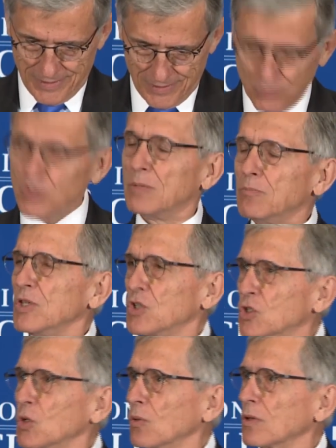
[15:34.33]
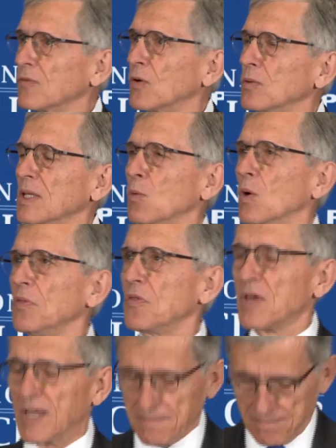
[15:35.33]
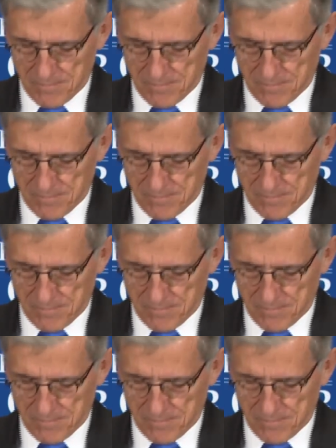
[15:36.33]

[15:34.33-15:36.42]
you can be sure of only one thing.